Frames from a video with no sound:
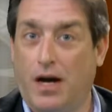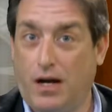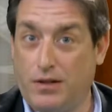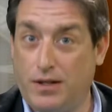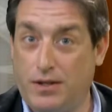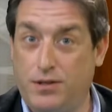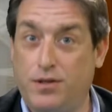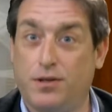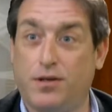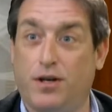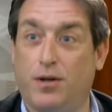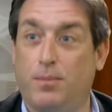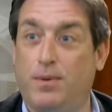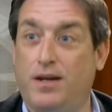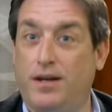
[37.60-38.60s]
Alyssa is
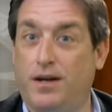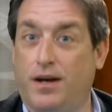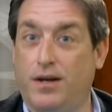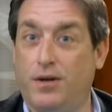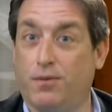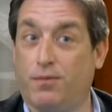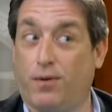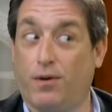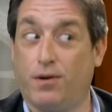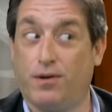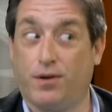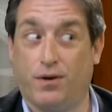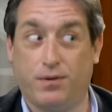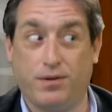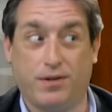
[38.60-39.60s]
going to be your
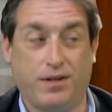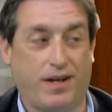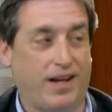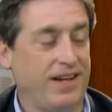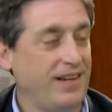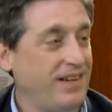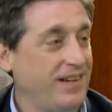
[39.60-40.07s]
first host today.